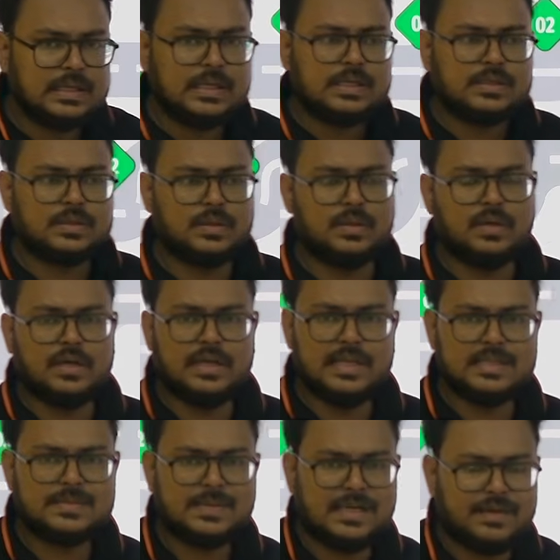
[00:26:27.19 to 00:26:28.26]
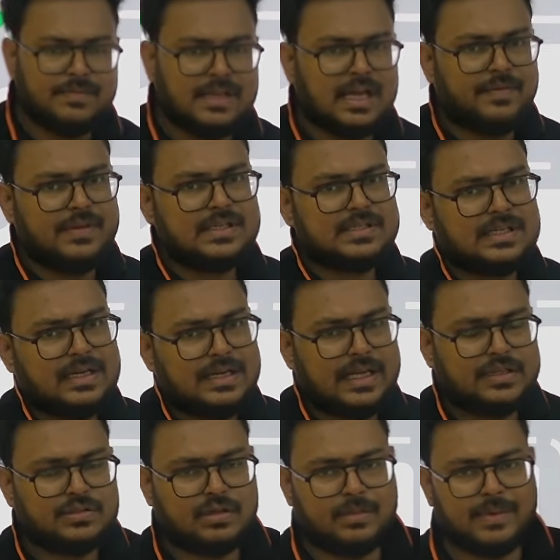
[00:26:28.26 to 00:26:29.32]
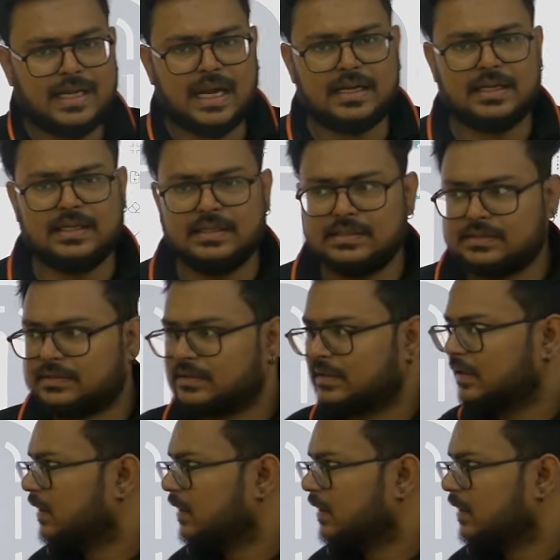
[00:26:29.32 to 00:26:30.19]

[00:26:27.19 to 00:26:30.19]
So, next part we have is taxonomic categories